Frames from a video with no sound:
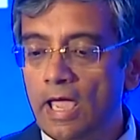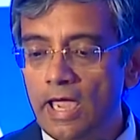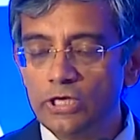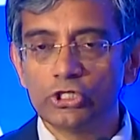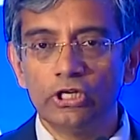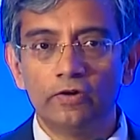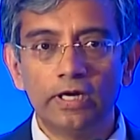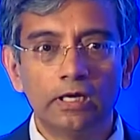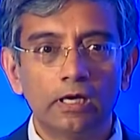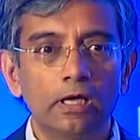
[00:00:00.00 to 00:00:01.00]

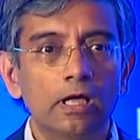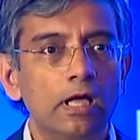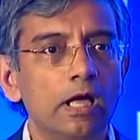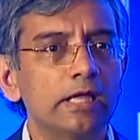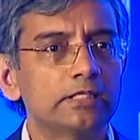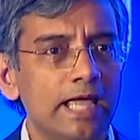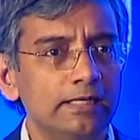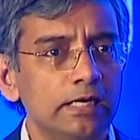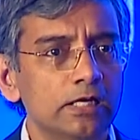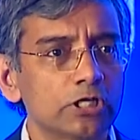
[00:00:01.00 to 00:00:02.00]
Engineering, 10
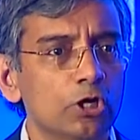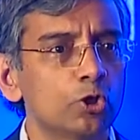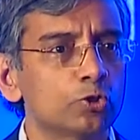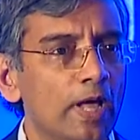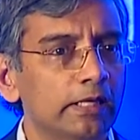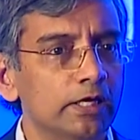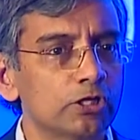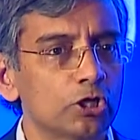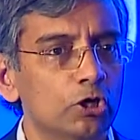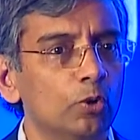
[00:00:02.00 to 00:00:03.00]
years ago, 12
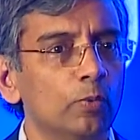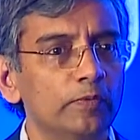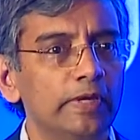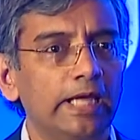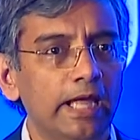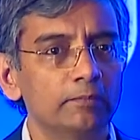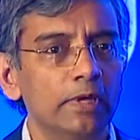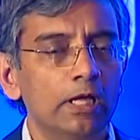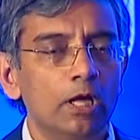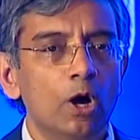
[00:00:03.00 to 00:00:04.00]
years ago, when we came,
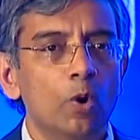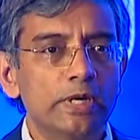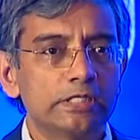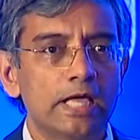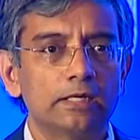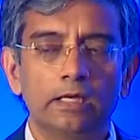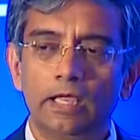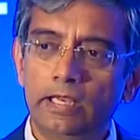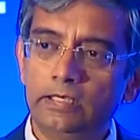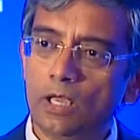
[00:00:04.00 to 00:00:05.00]
we said
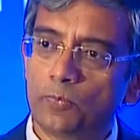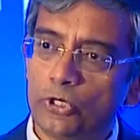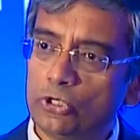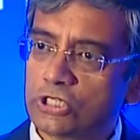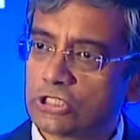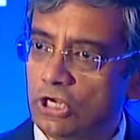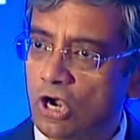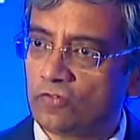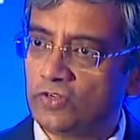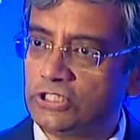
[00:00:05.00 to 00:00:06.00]
India produces a
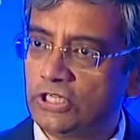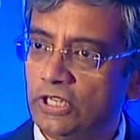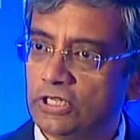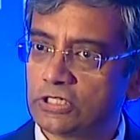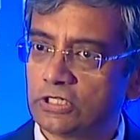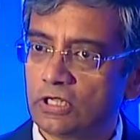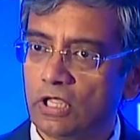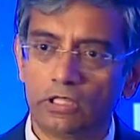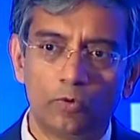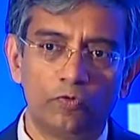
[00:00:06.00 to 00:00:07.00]
lot of engineers.
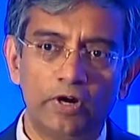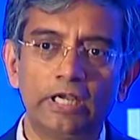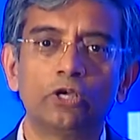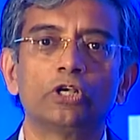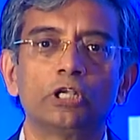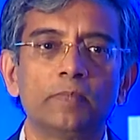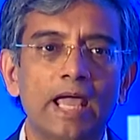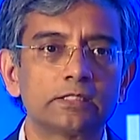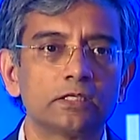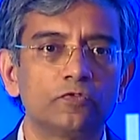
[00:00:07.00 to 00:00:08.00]
They're very good at
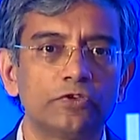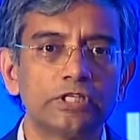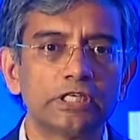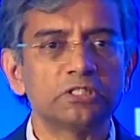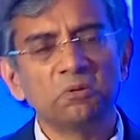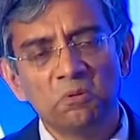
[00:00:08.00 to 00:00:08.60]
maths and physics.